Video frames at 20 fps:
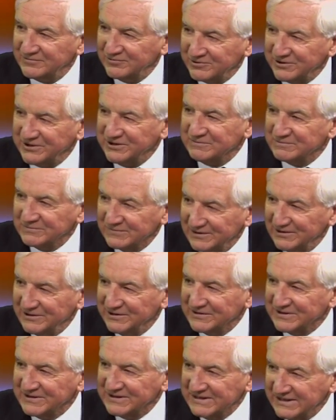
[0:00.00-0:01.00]
40
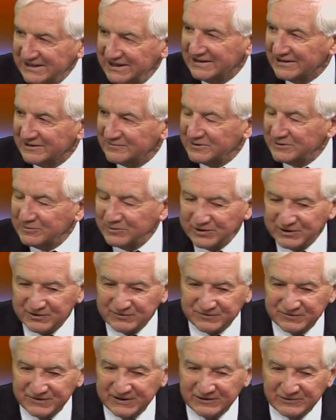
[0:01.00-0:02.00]
million a year, I mean, we
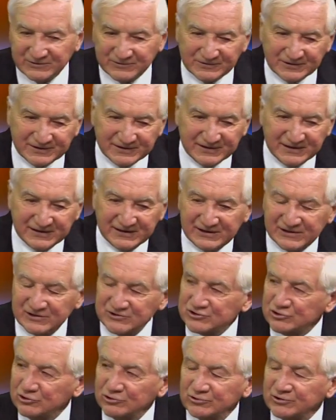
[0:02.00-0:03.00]
could feed all the
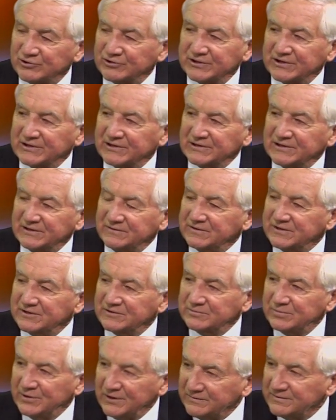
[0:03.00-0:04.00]
children that are living
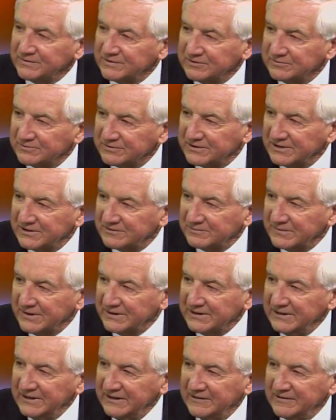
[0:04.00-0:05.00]
in poverty with that
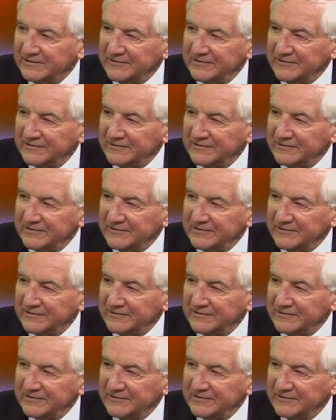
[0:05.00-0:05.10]
money